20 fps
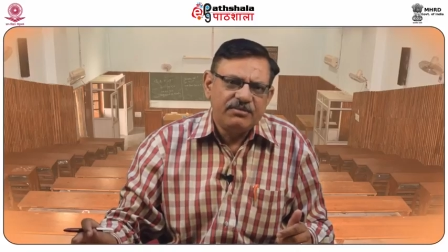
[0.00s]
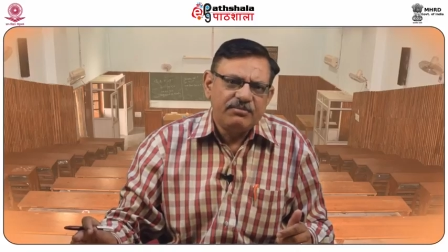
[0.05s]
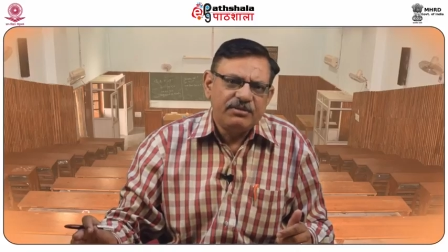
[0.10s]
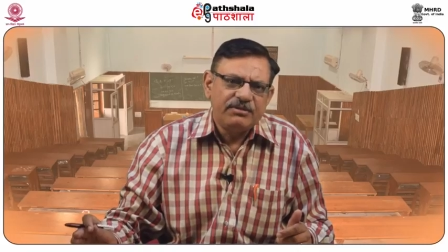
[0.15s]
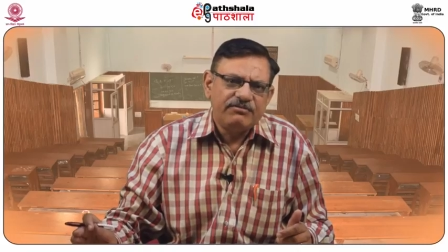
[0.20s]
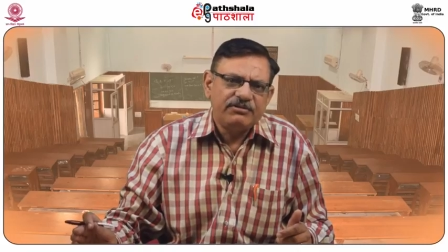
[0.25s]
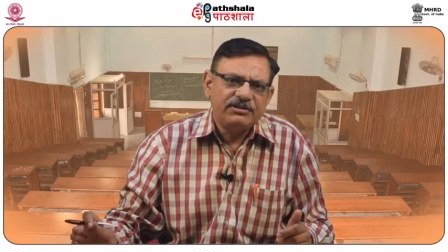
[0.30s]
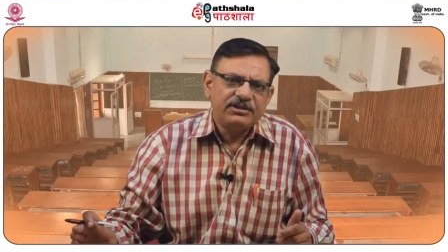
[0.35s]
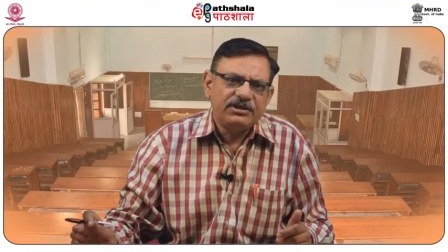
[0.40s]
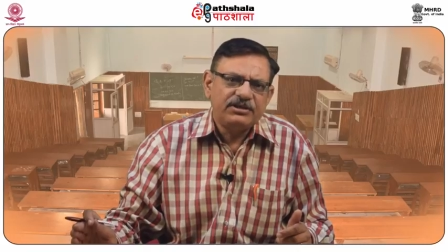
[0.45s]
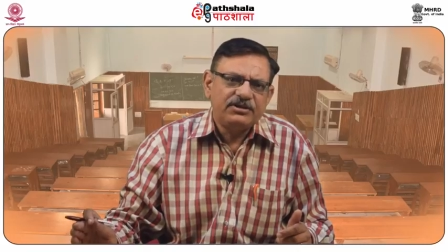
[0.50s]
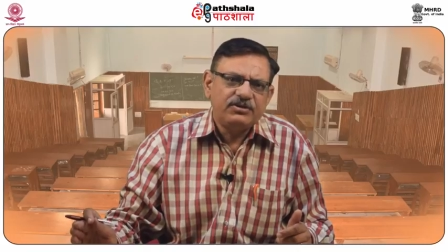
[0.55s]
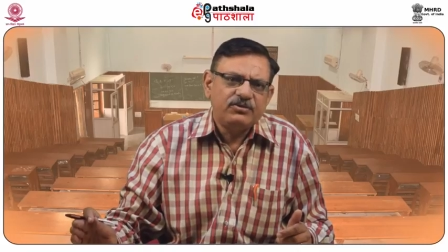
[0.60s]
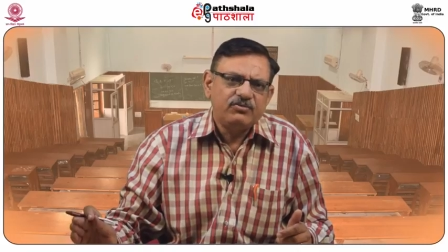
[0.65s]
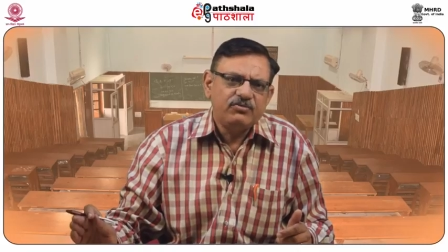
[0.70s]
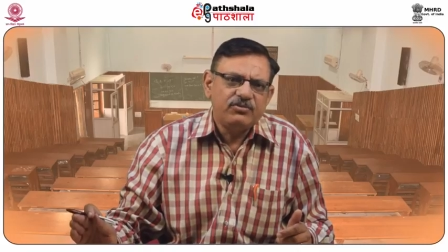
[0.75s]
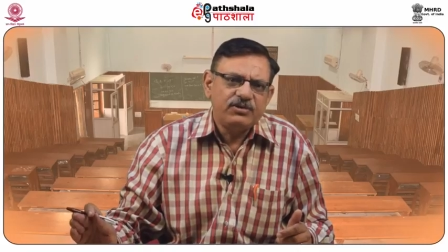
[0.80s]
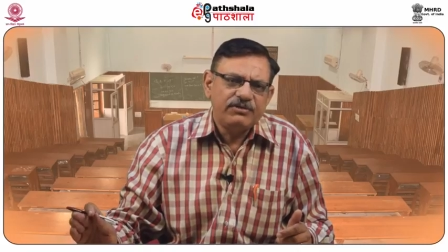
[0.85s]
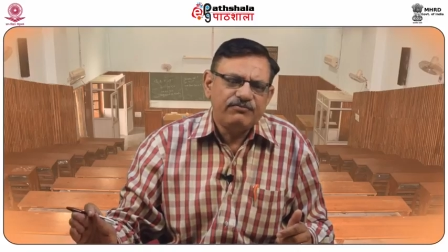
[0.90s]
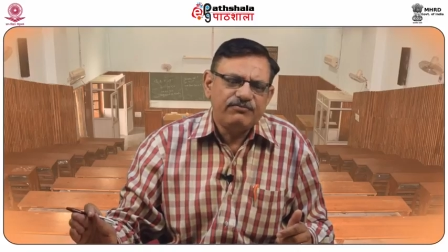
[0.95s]
between the
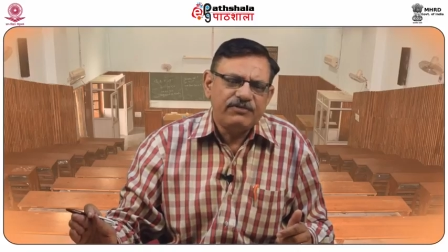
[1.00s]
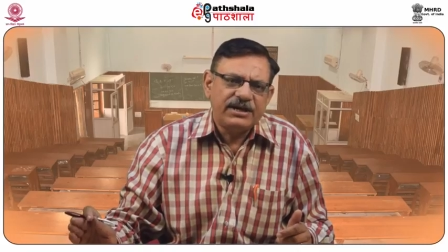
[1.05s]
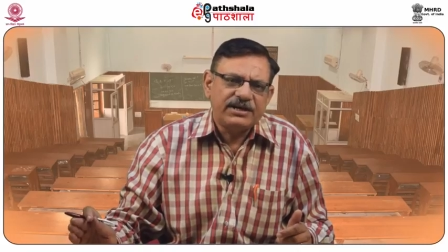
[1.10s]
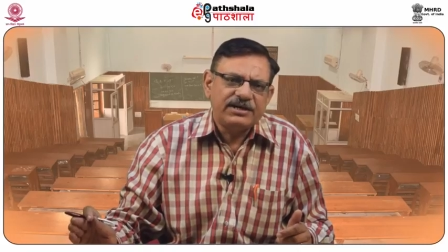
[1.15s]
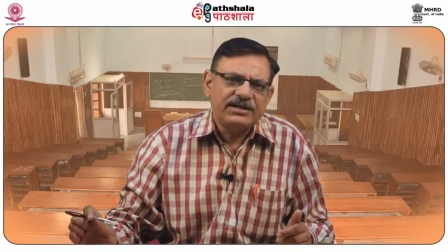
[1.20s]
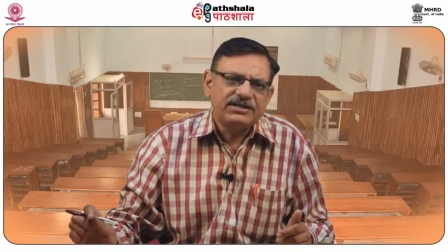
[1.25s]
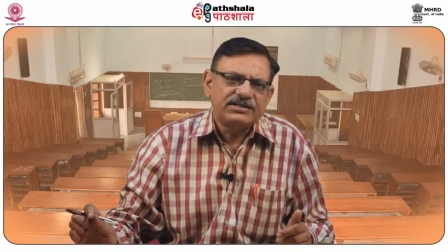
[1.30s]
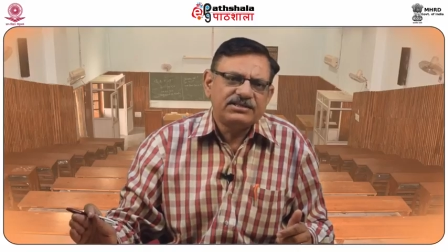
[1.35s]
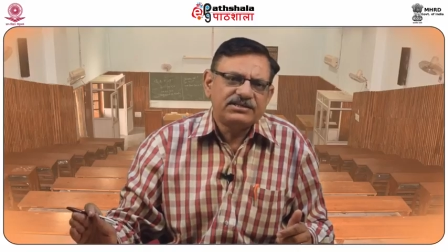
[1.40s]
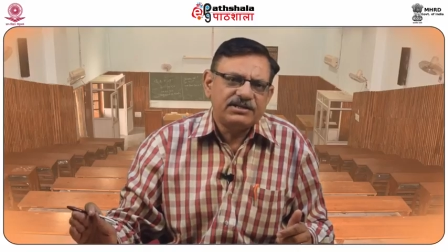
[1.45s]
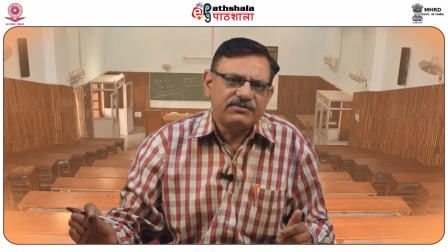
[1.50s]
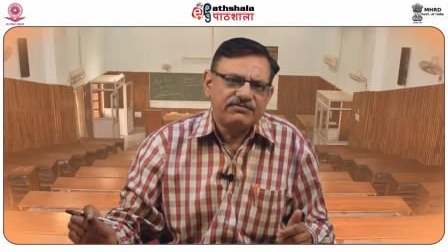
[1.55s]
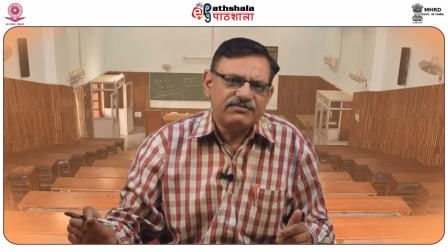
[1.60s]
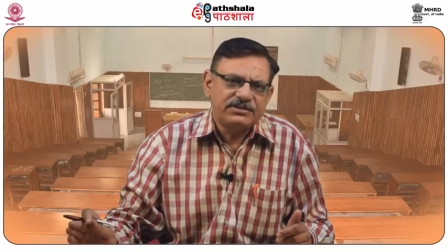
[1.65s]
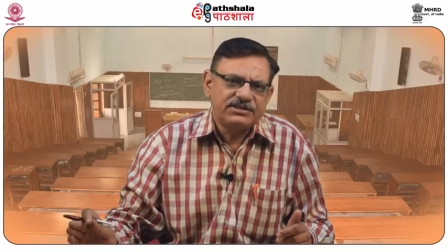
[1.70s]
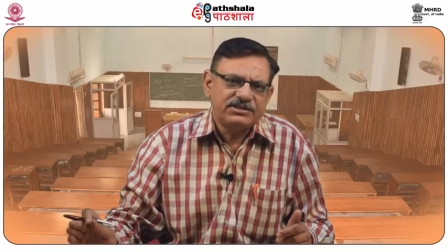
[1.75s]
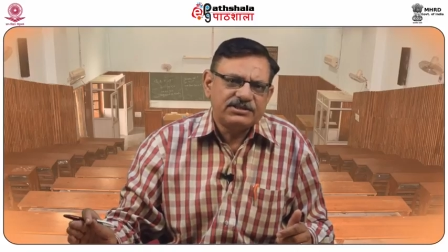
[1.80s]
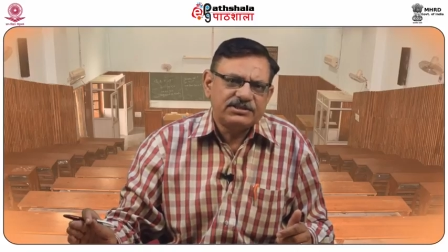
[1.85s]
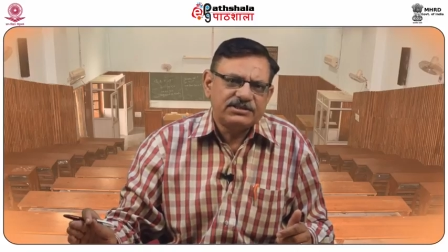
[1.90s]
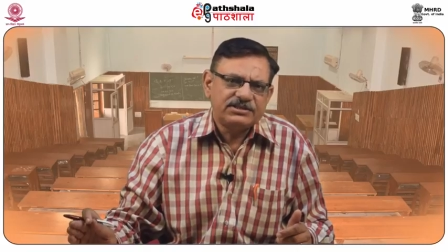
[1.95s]
two reflecting
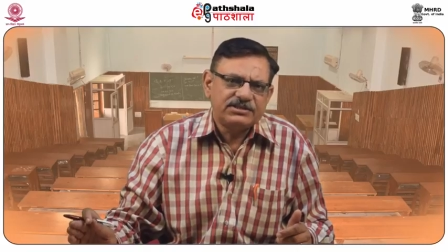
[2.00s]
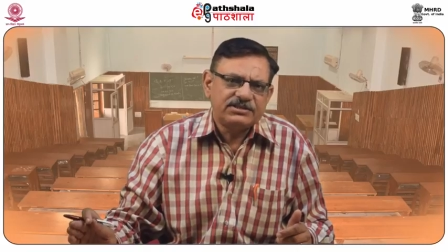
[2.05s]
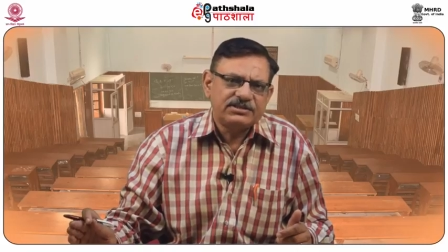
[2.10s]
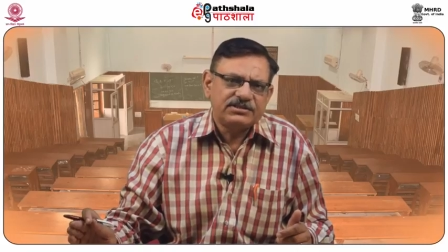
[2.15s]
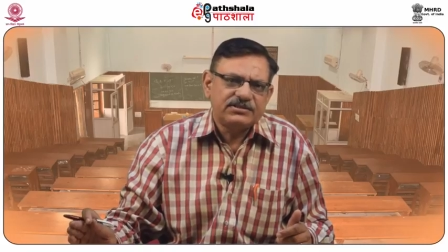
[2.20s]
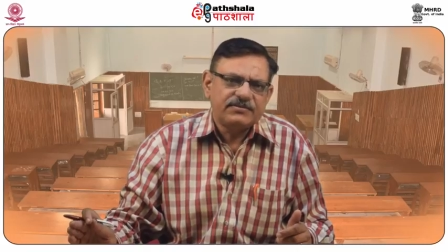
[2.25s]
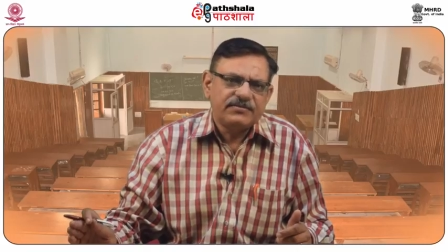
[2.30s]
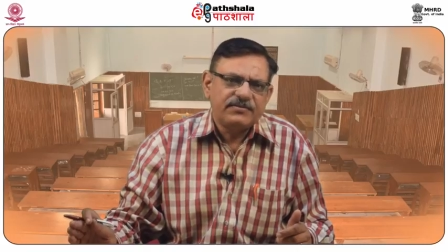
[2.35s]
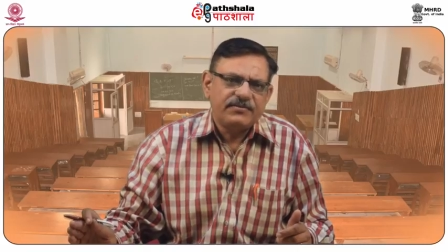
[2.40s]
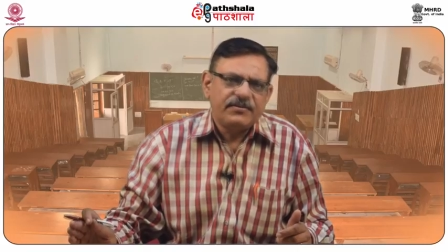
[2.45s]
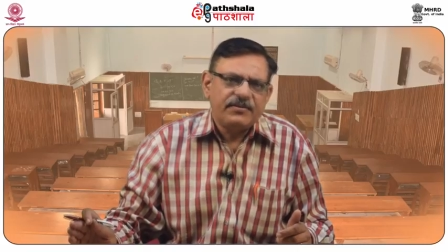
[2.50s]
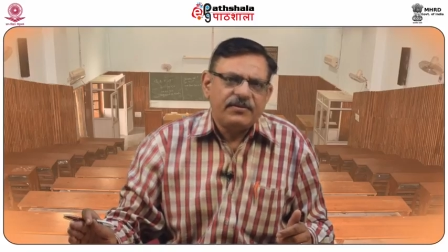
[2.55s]
surfaces.